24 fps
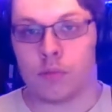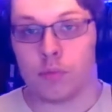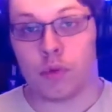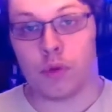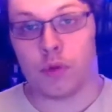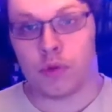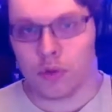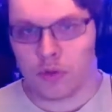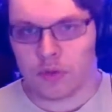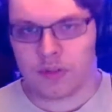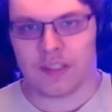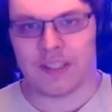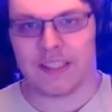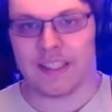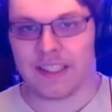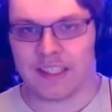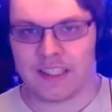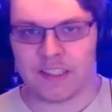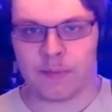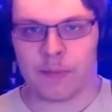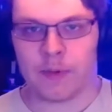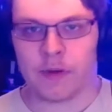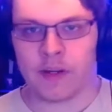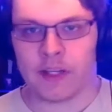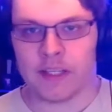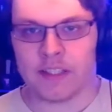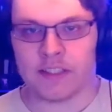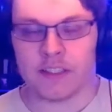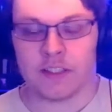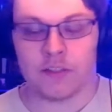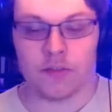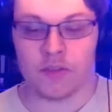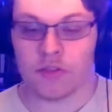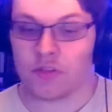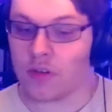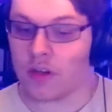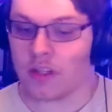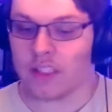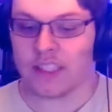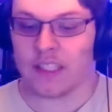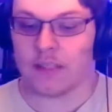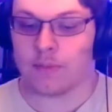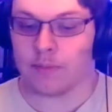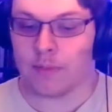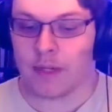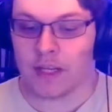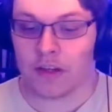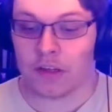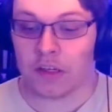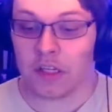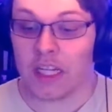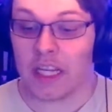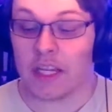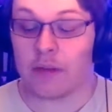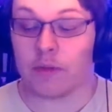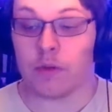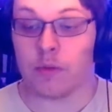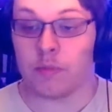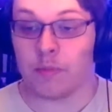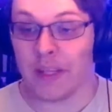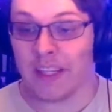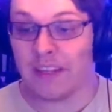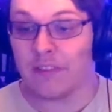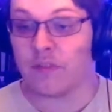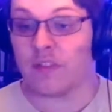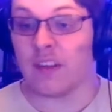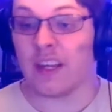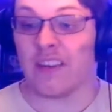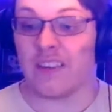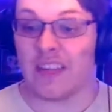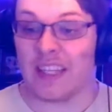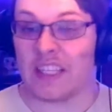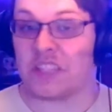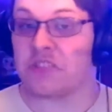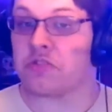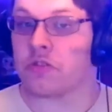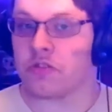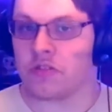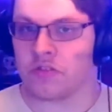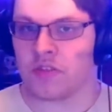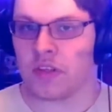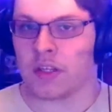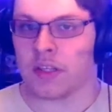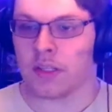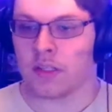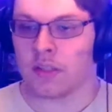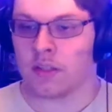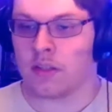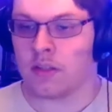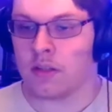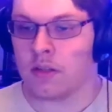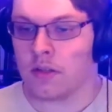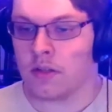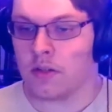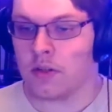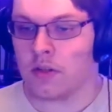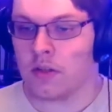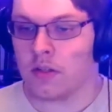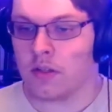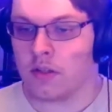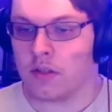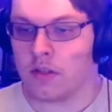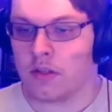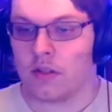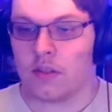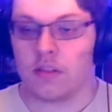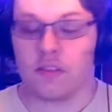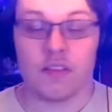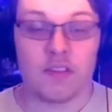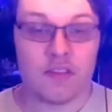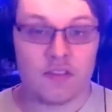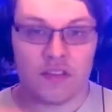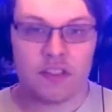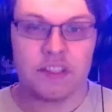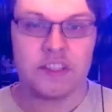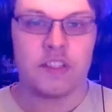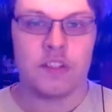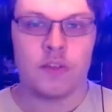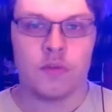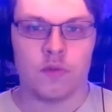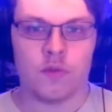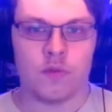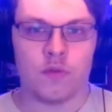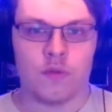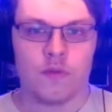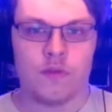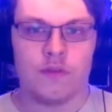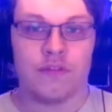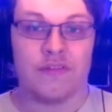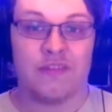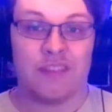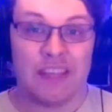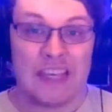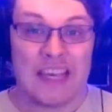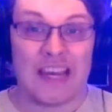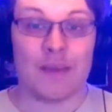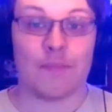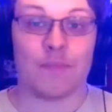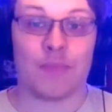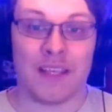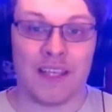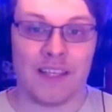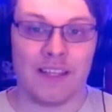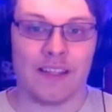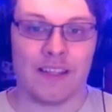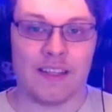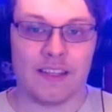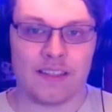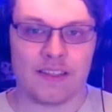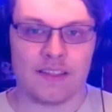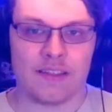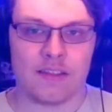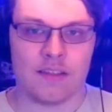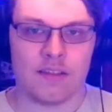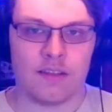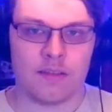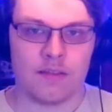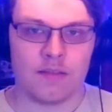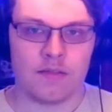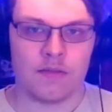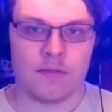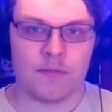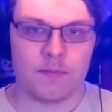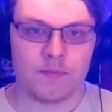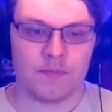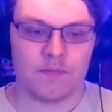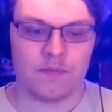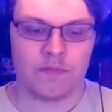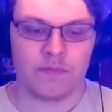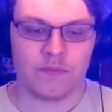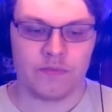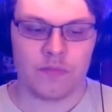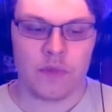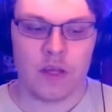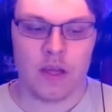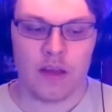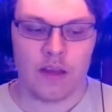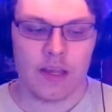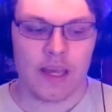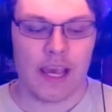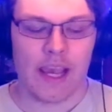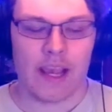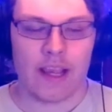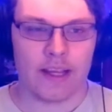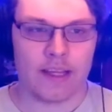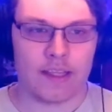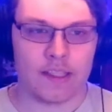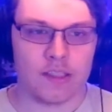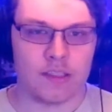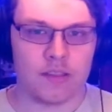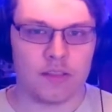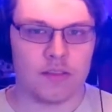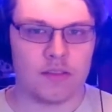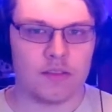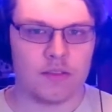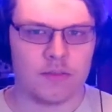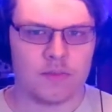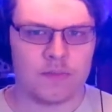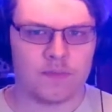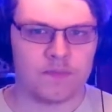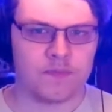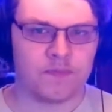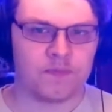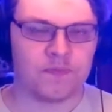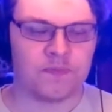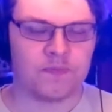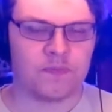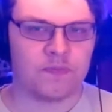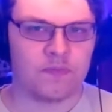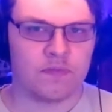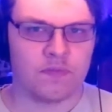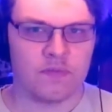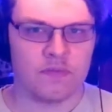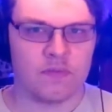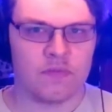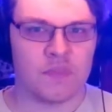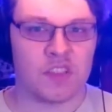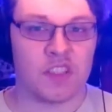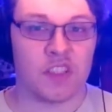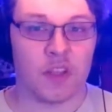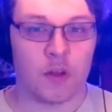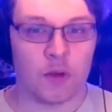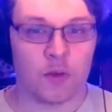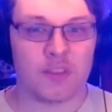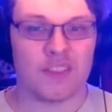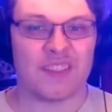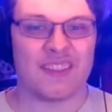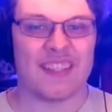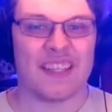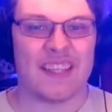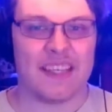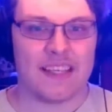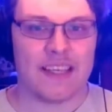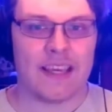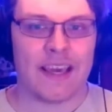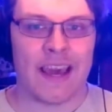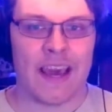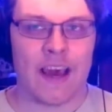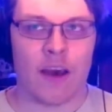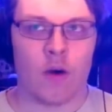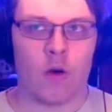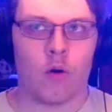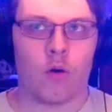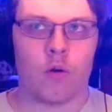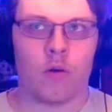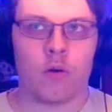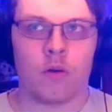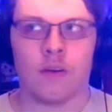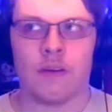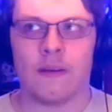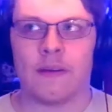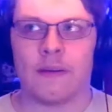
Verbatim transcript: producing experience and you start getting better, it would be very interesting to see you VIP this and you know see how